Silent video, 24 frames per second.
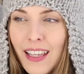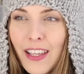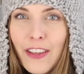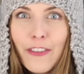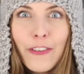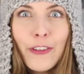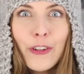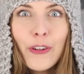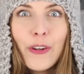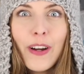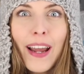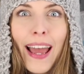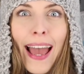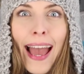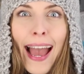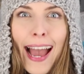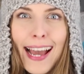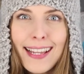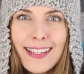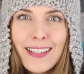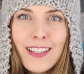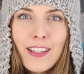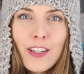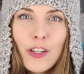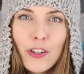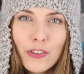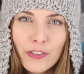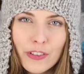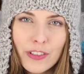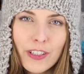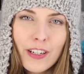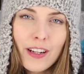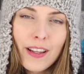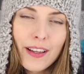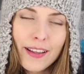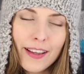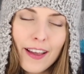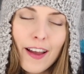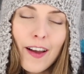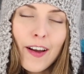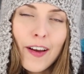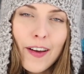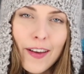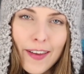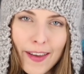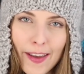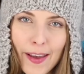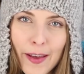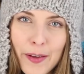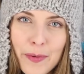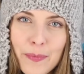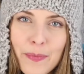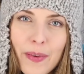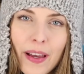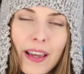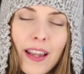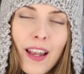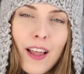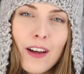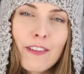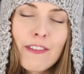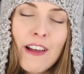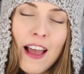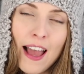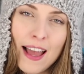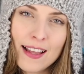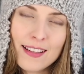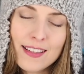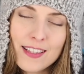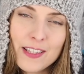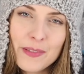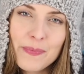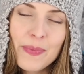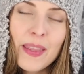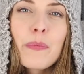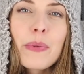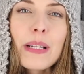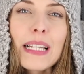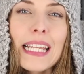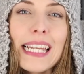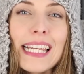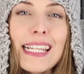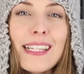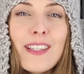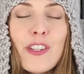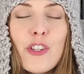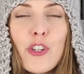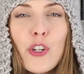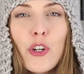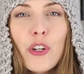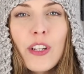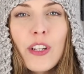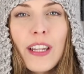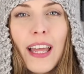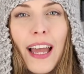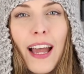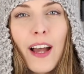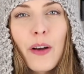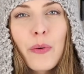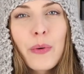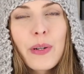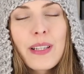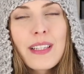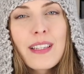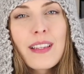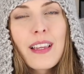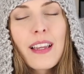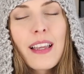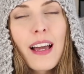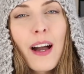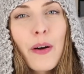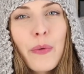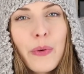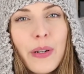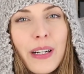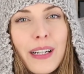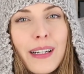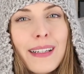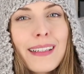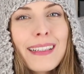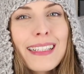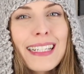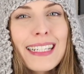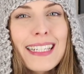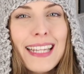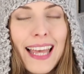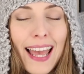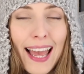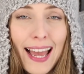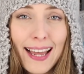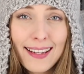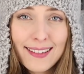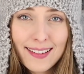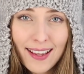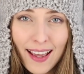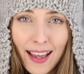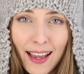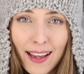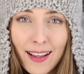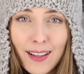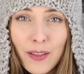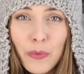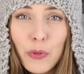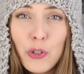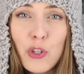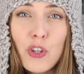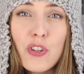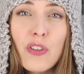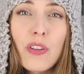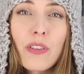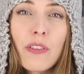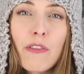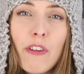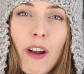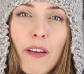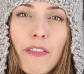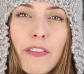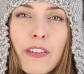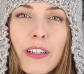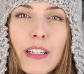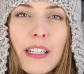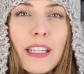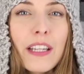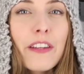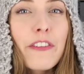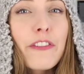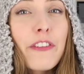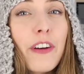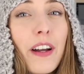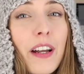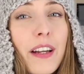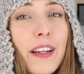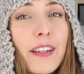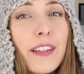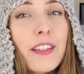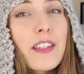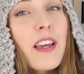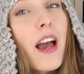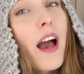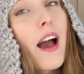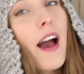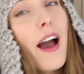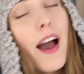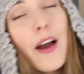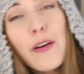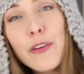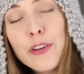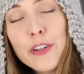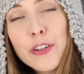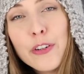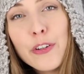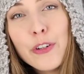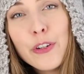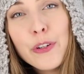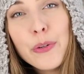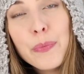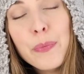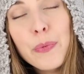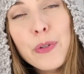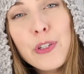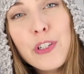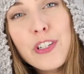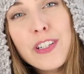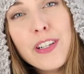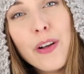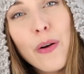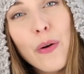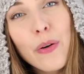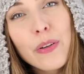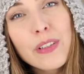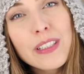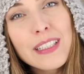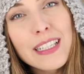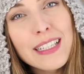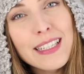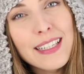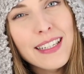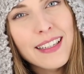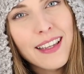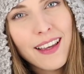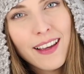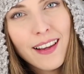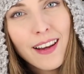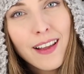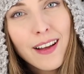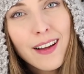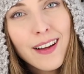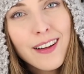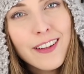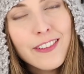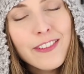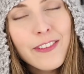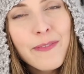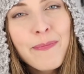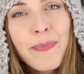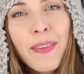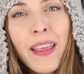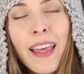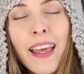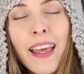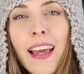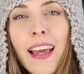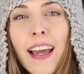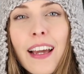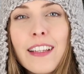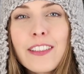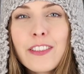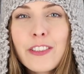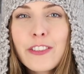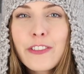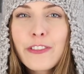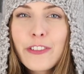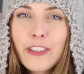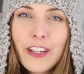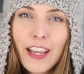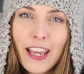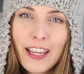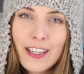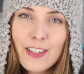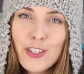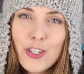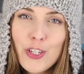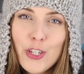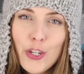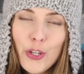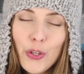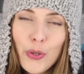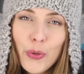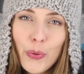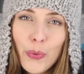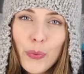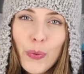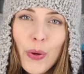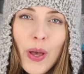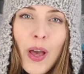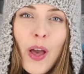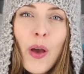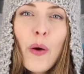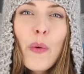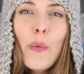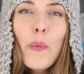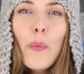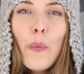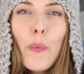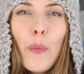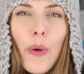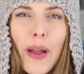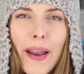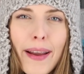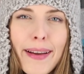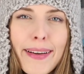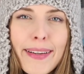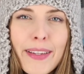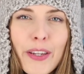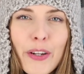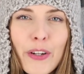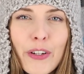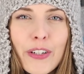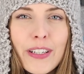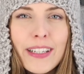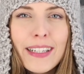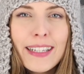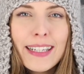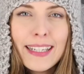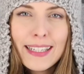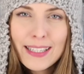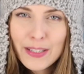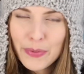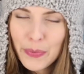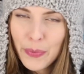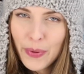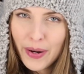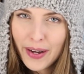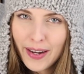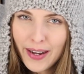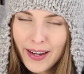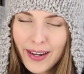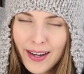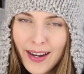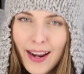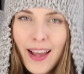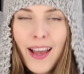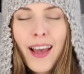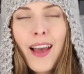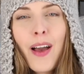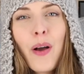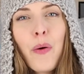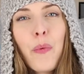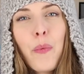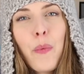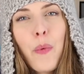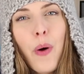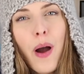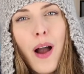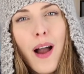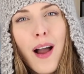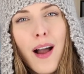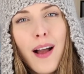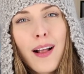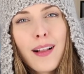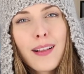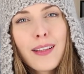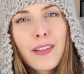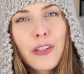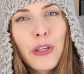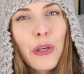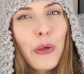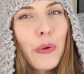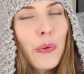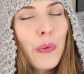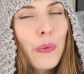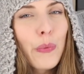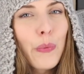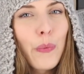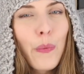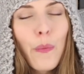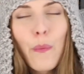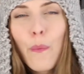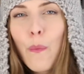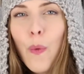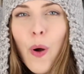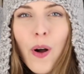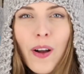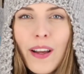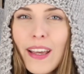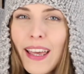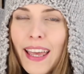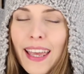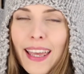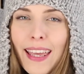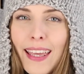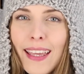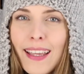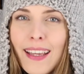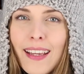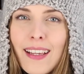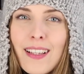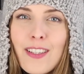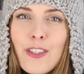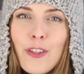If you're a hat lover like I am, I love hats, please join our Knit a Hat Cal, which is on Ravelry. Find our group, which is called Knitting I Love, and don't forget to wear your knitwear while you walking.